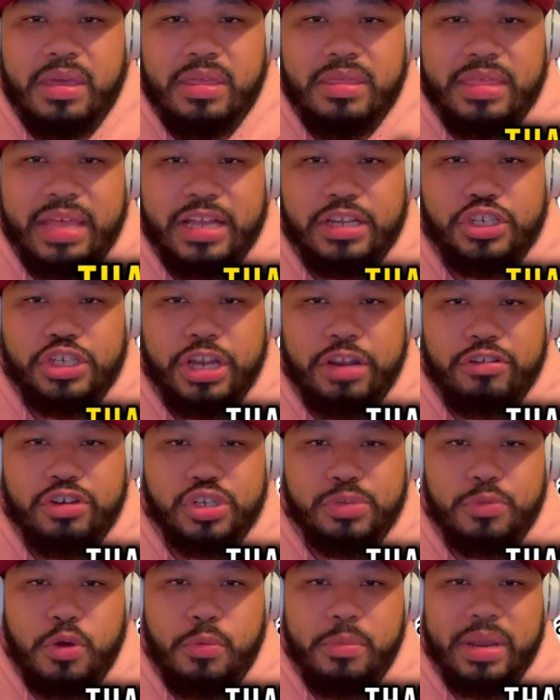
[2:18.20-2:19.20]
That
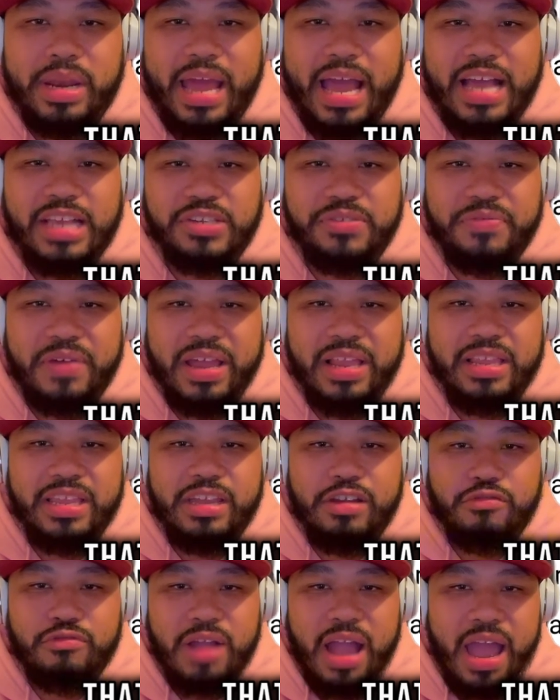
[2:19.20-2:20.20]
cherished moment has
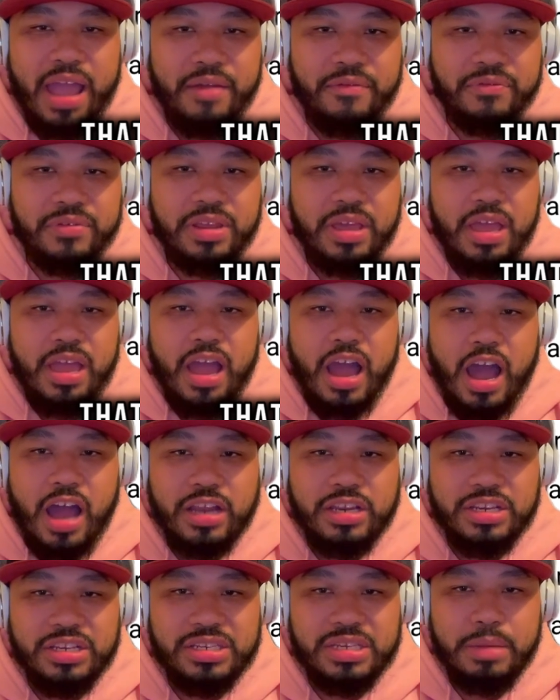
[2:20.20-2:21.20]
finally arrived. On
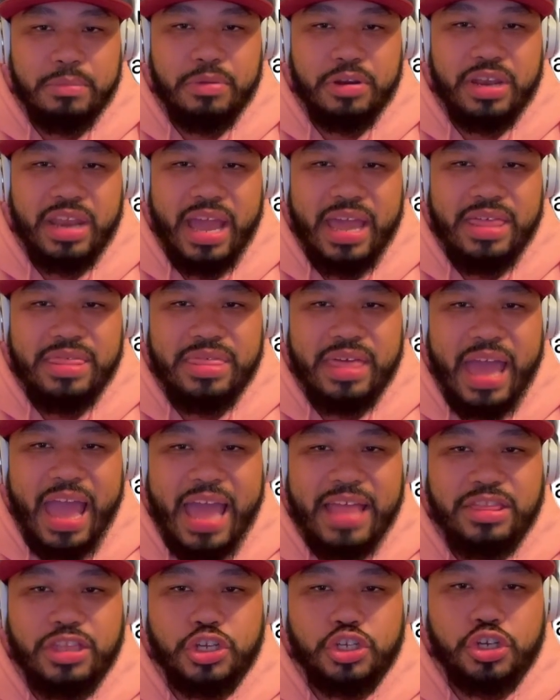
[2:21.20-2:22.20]
December 9th
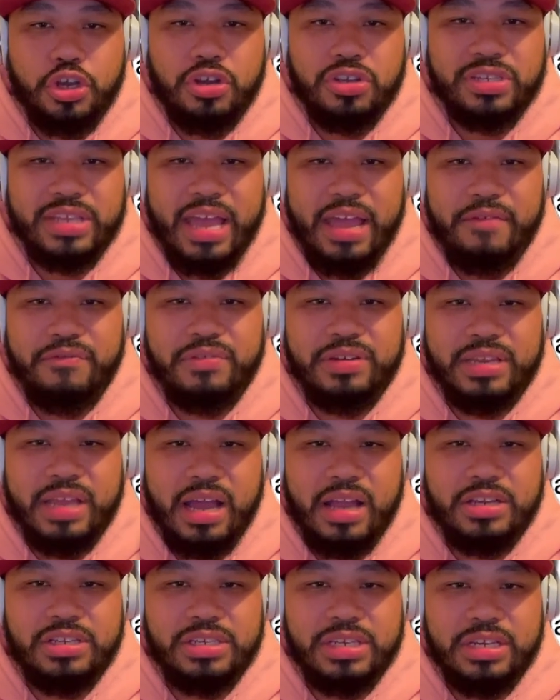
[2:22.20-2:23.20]
at the Charles F.
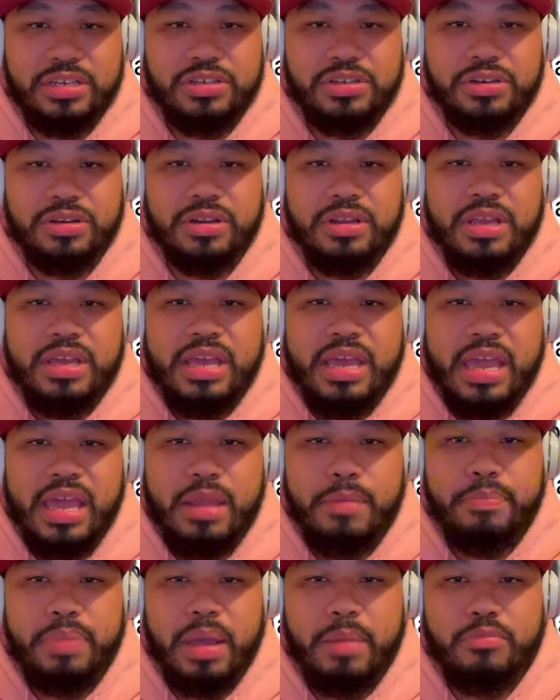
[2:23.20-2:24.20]
Dodge Center
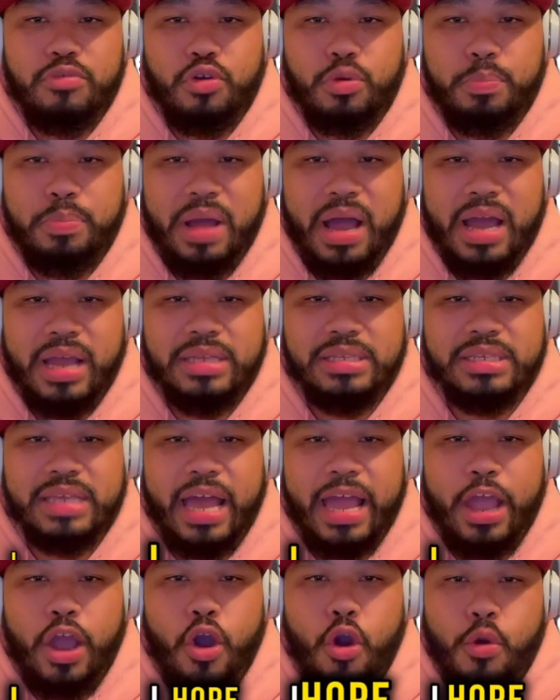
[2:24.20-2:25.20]
in Pembroke Pines,
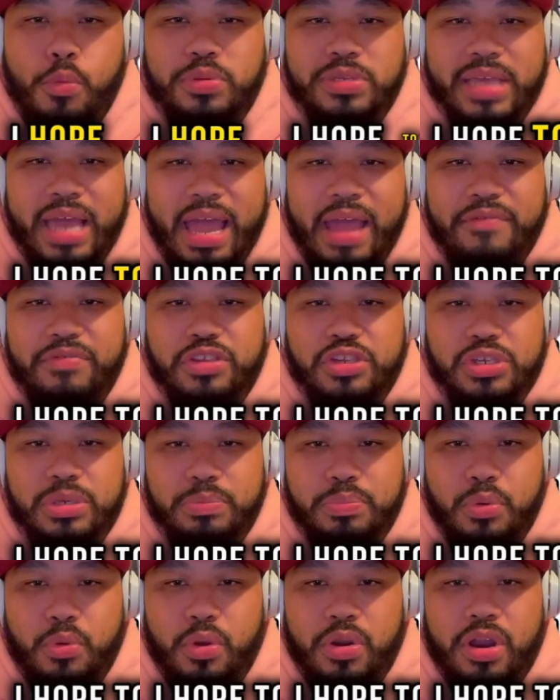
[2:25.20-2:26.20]
I hope to have the
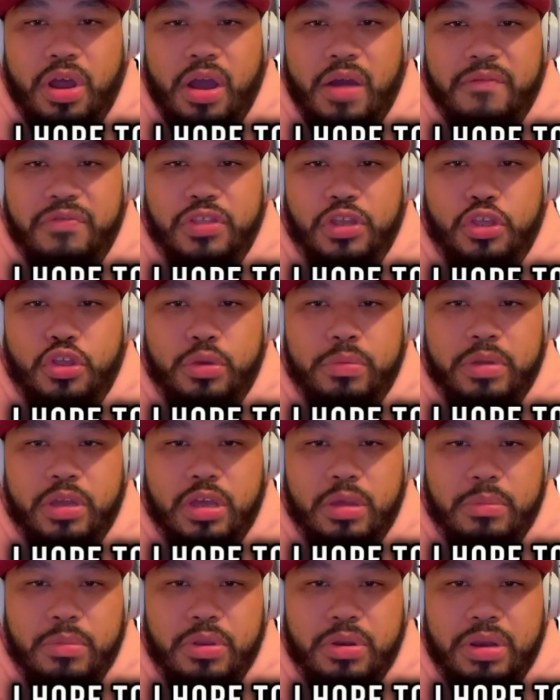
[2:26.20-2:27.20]
support of the Cuban
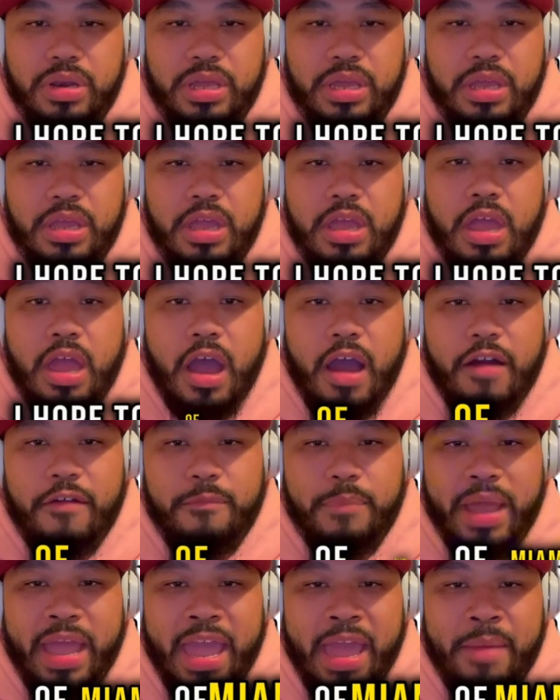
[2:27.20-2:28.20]
community of
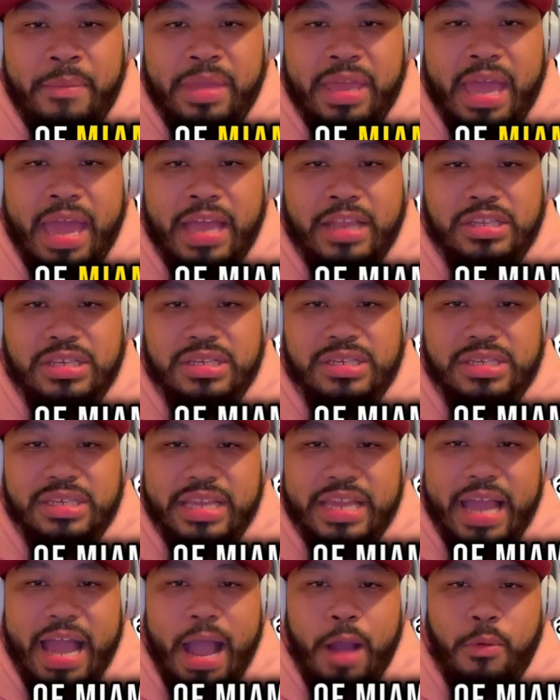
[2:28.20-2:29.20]
Miami and to
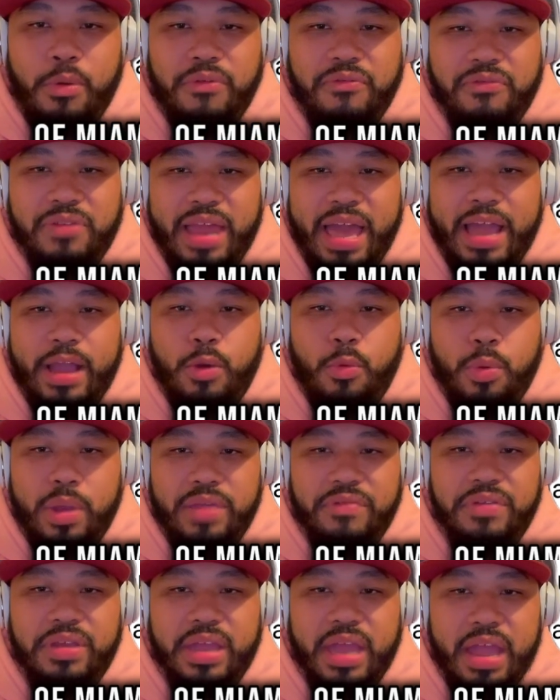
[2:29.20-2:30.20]
see our flag
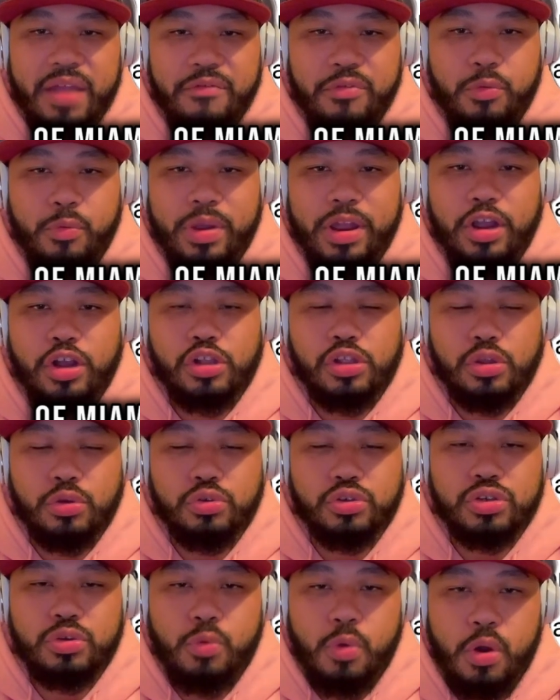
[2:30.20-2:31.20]
waving everywhere,"
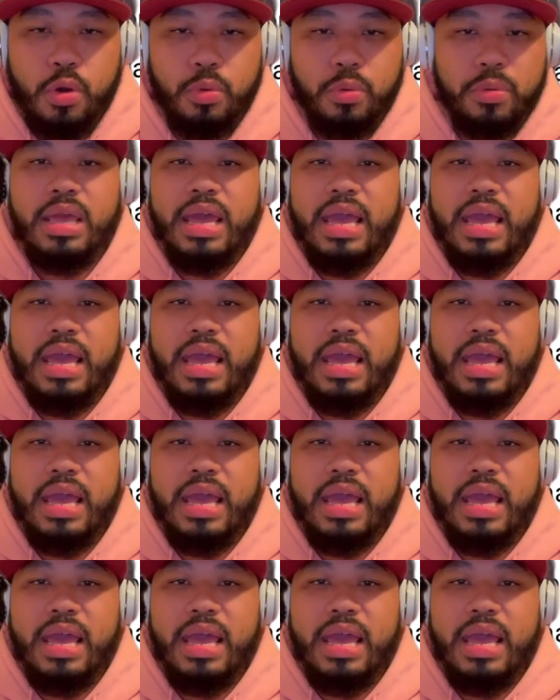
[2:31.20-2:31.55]
close quote.